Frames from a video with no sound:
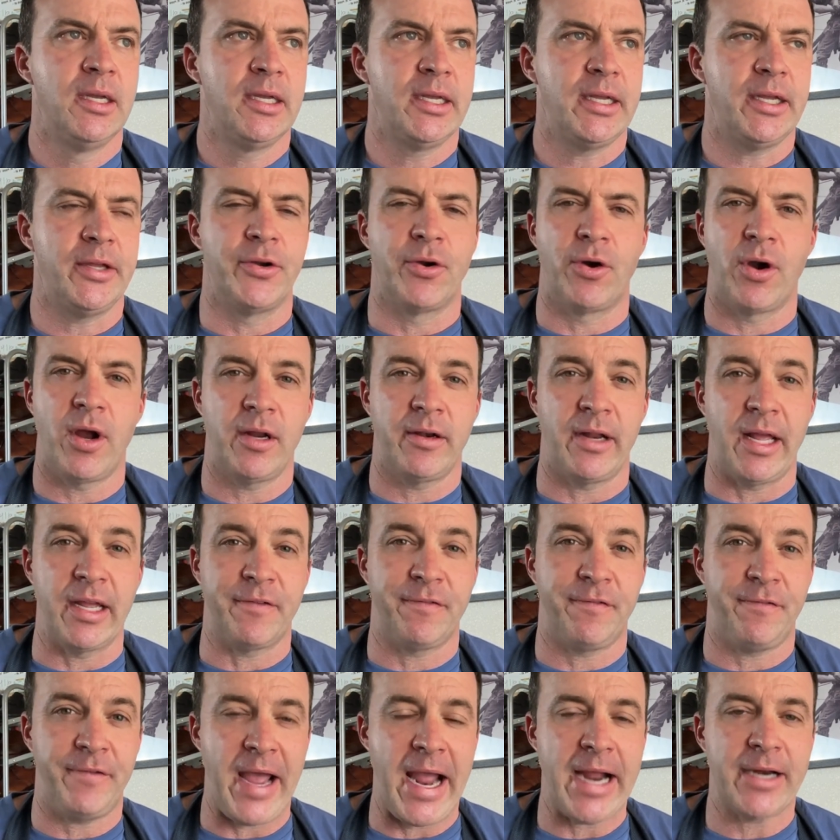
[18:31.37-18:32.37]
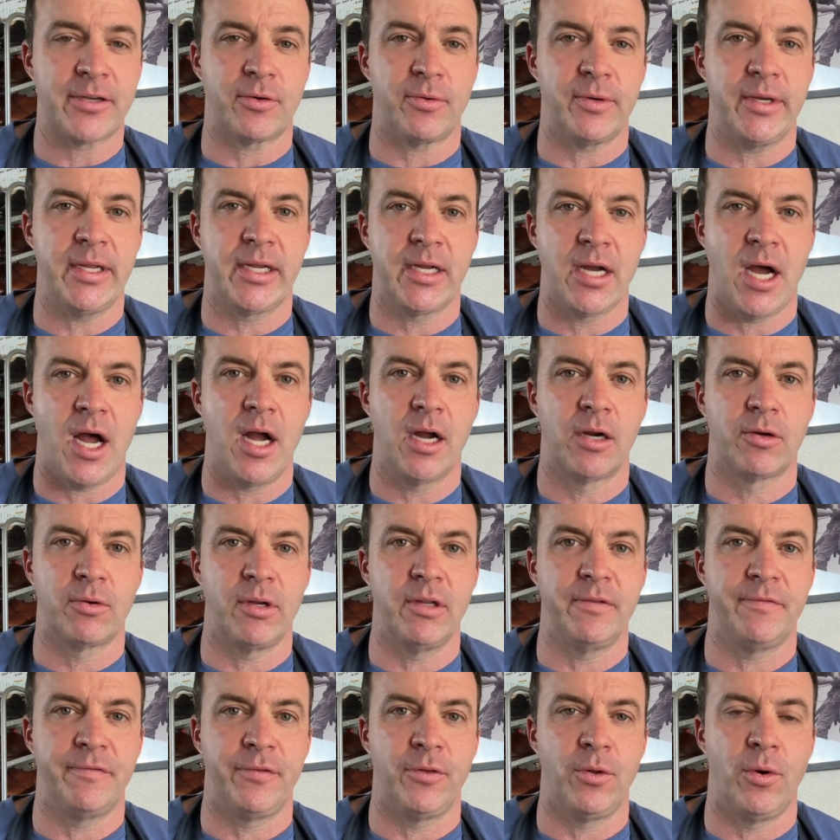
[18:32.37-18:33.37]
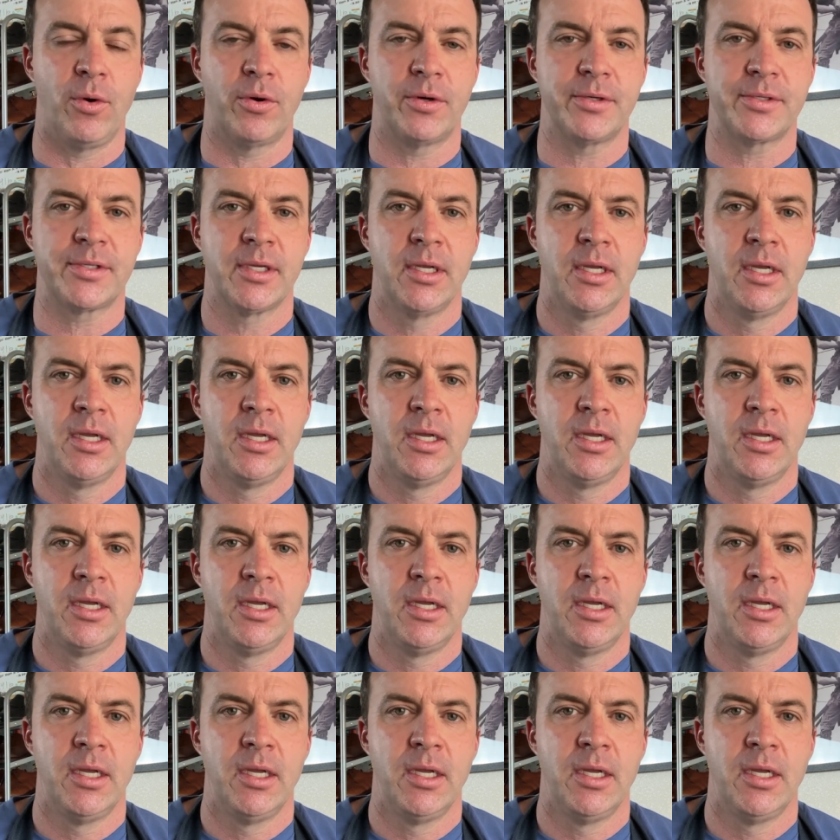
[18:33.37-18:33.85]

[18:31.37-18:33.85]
and you're on like factory concrete floors,